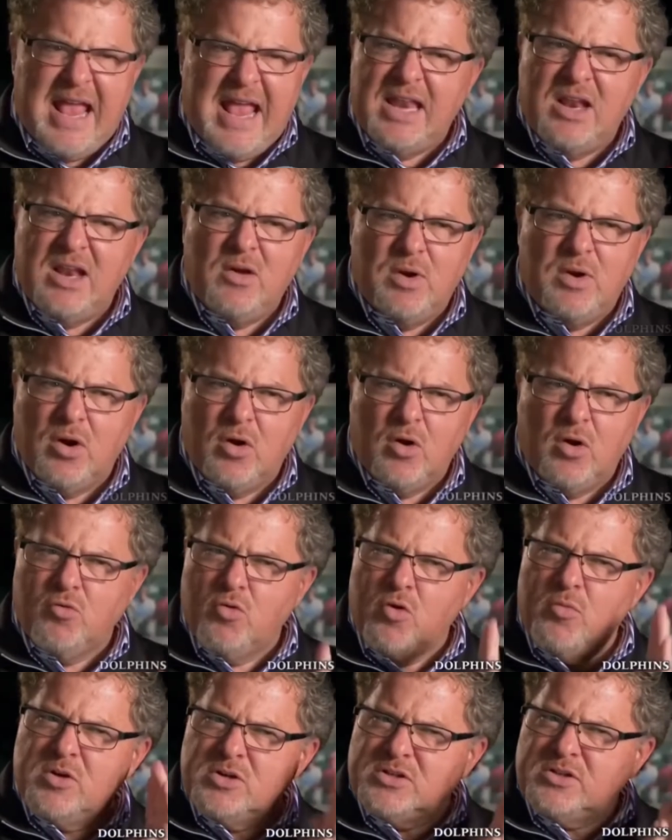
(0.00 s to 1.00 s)
hated it when he
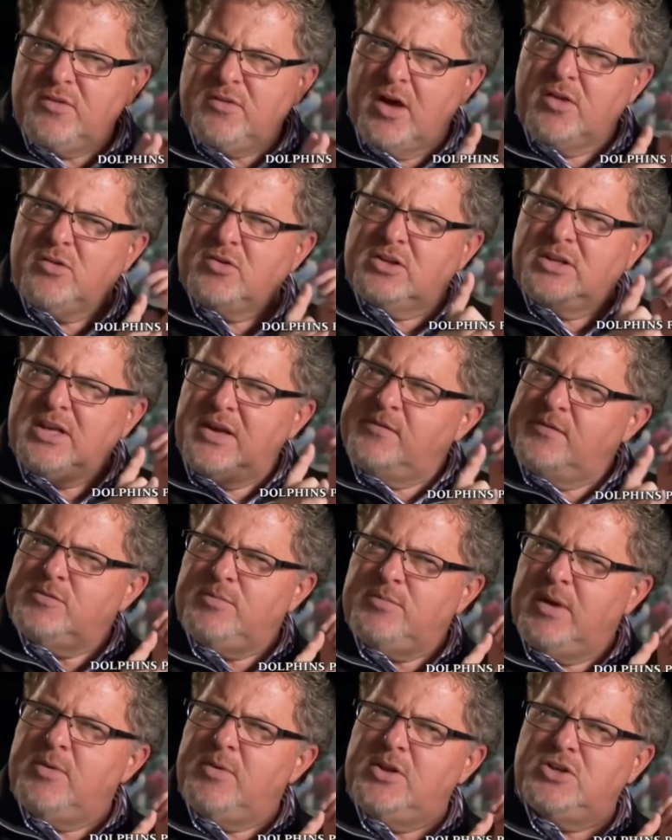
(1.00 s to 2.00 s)
heard rumors of other
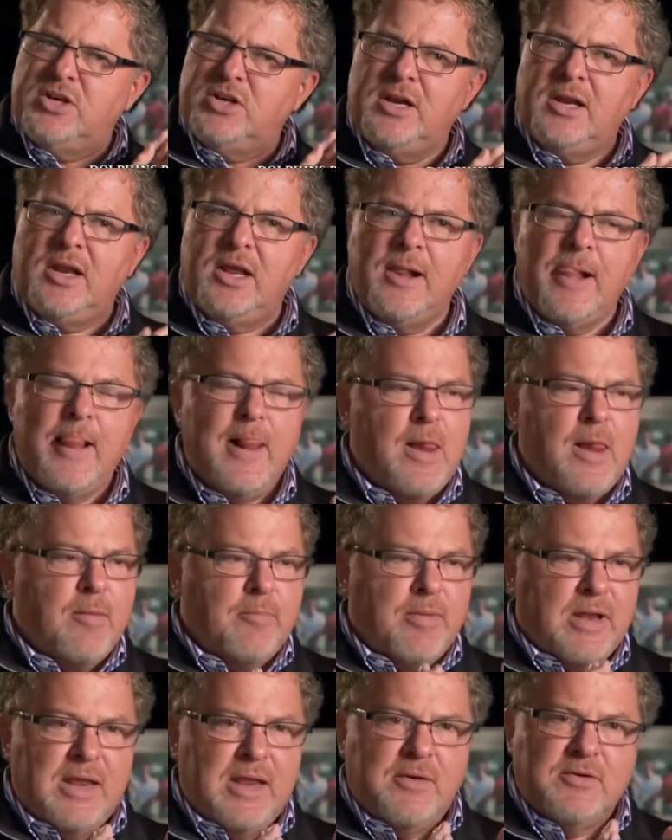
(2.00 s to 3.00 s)
teams maybe cheating,
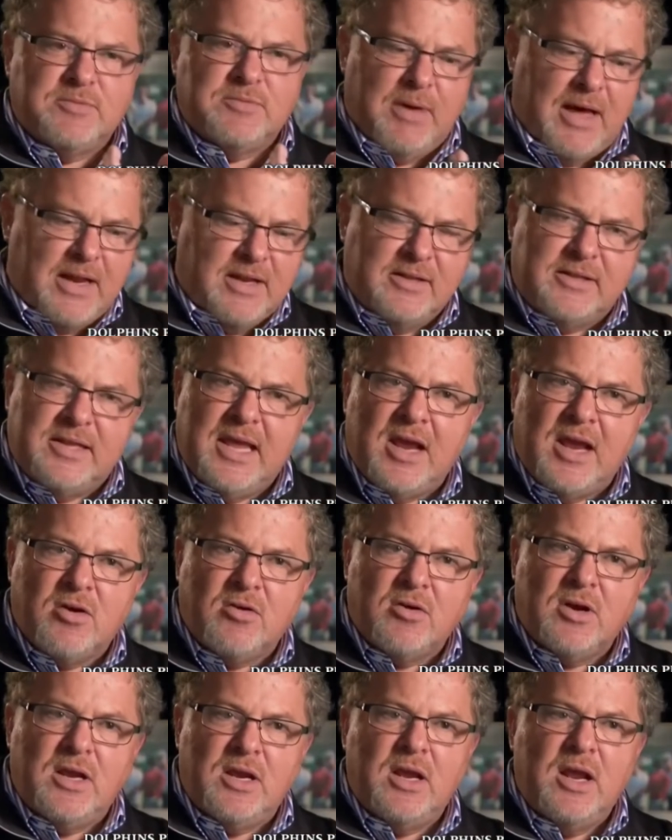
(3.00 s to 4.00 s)
but he was about
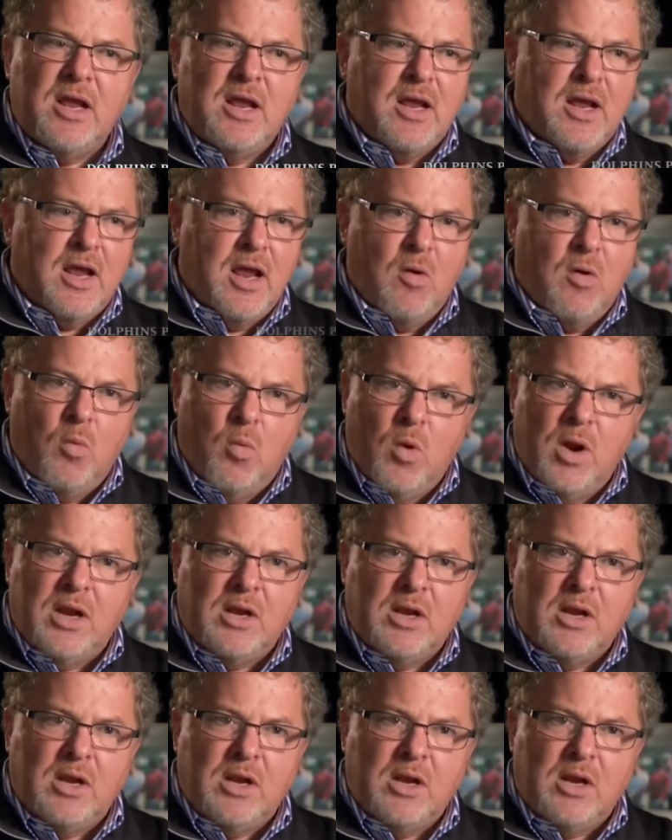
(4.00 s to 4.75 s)
integrity and